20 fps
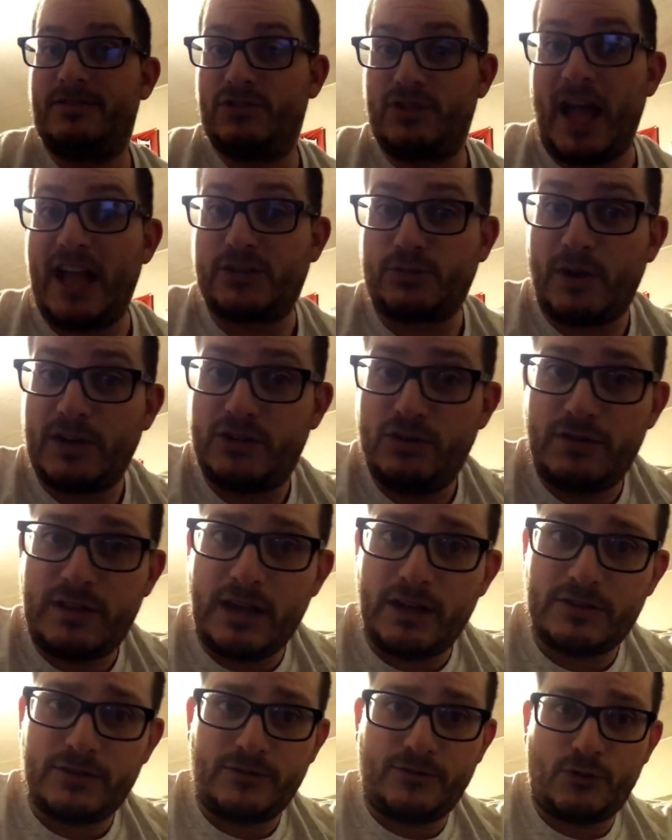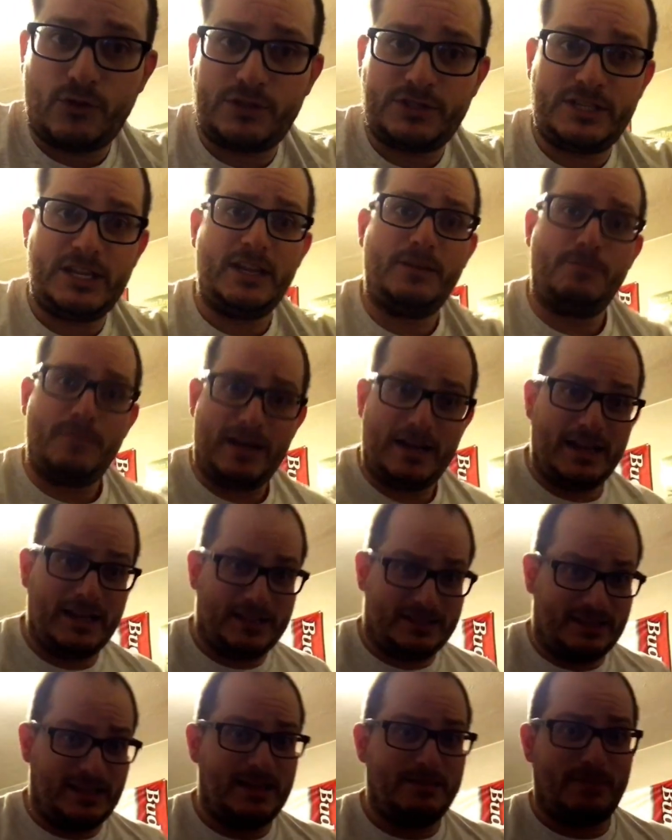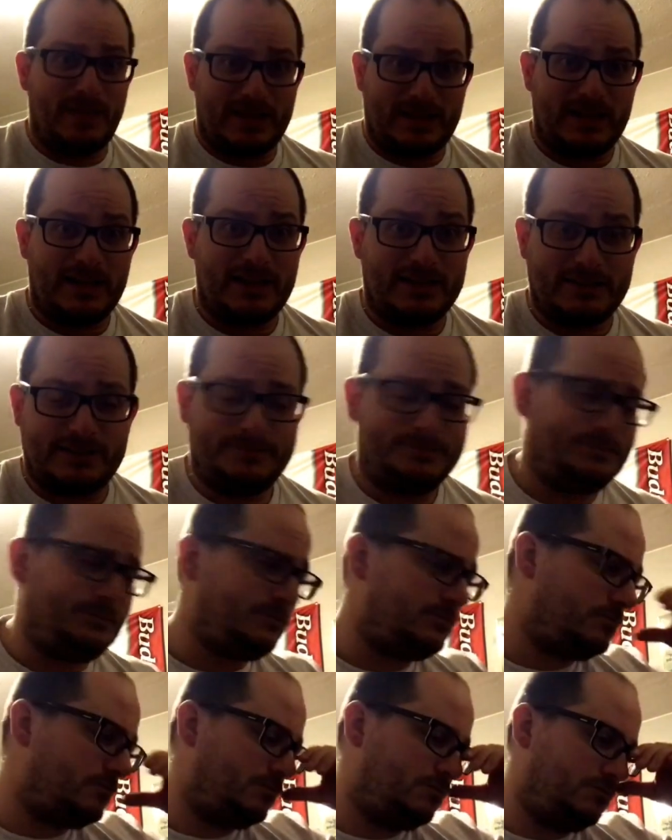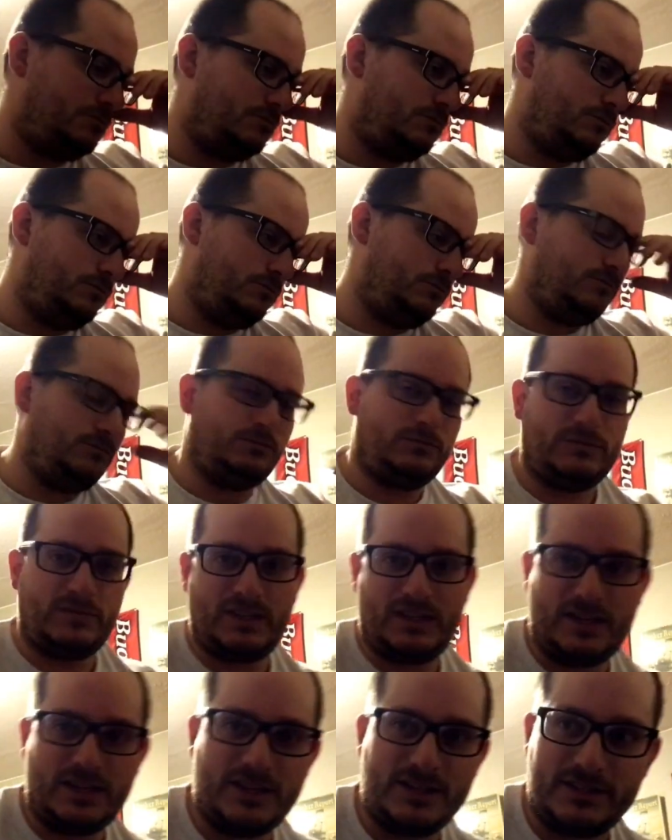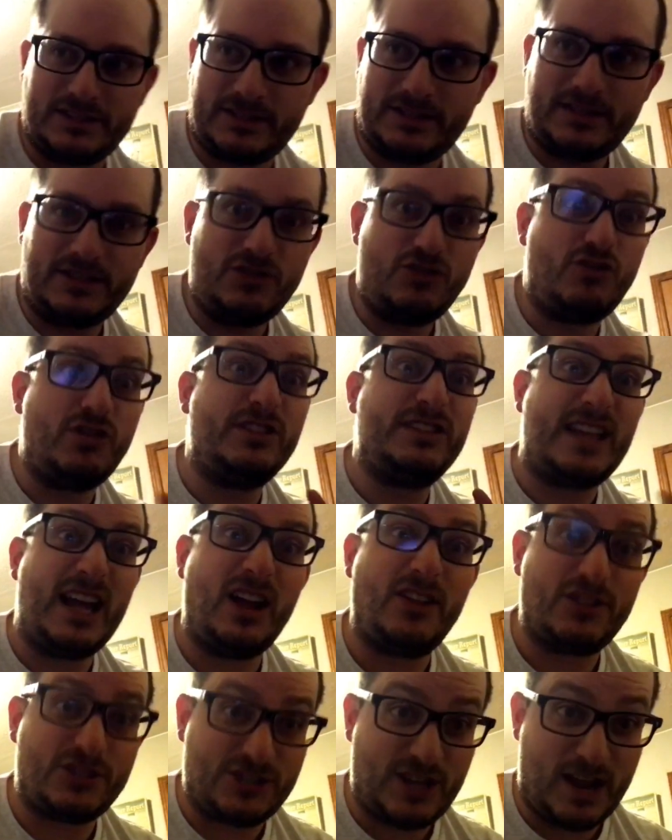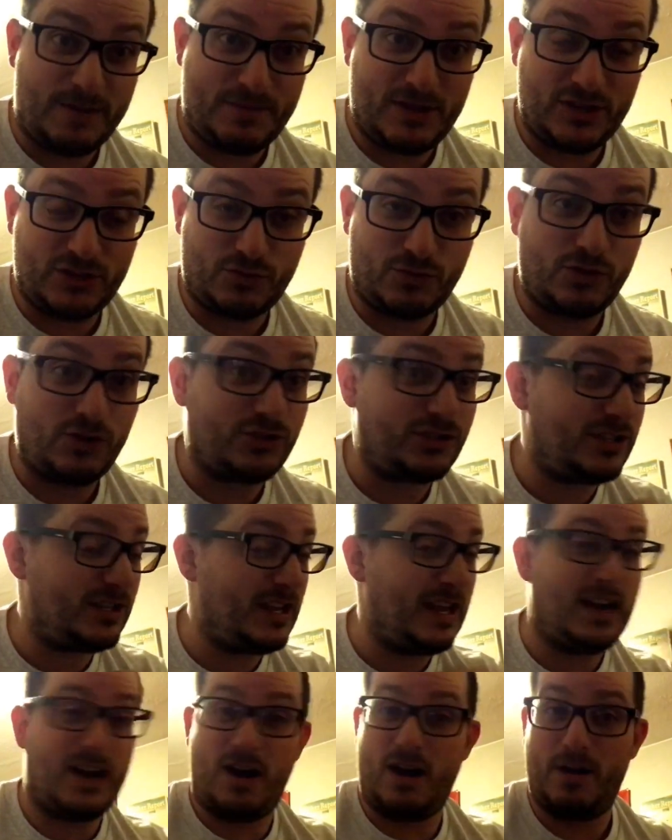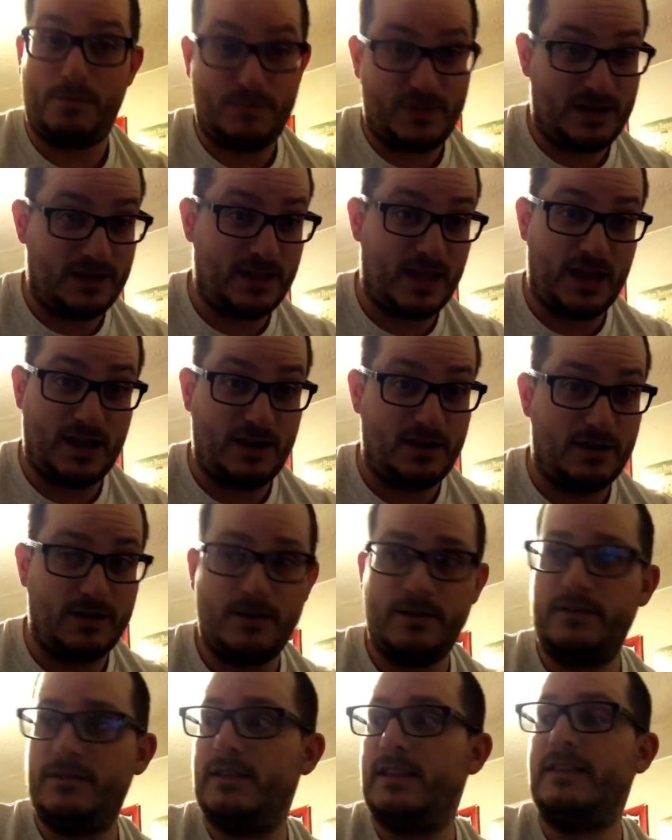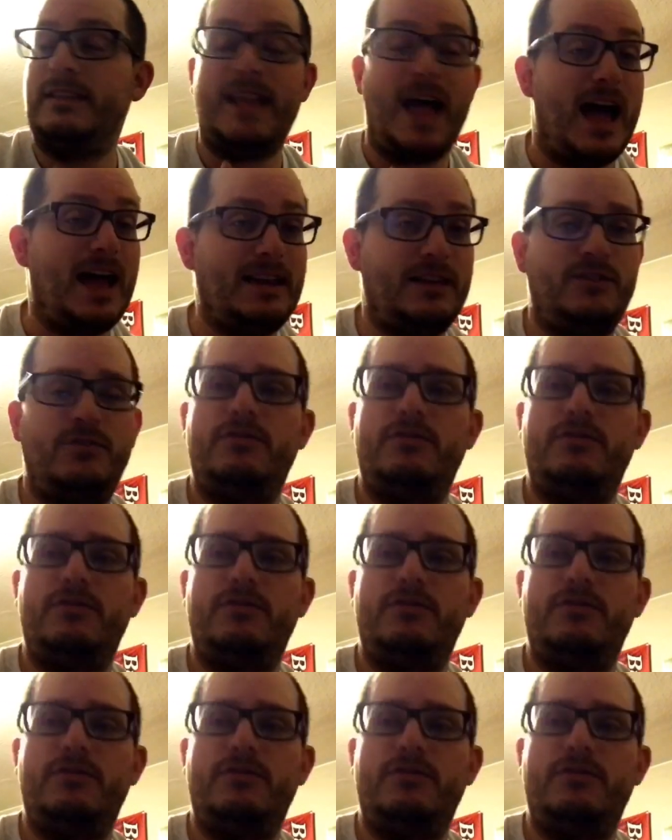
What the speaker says: That's why 2014 Mini is in my closet. Because you can tell the champagne swirls in a heartbeat that year. Not in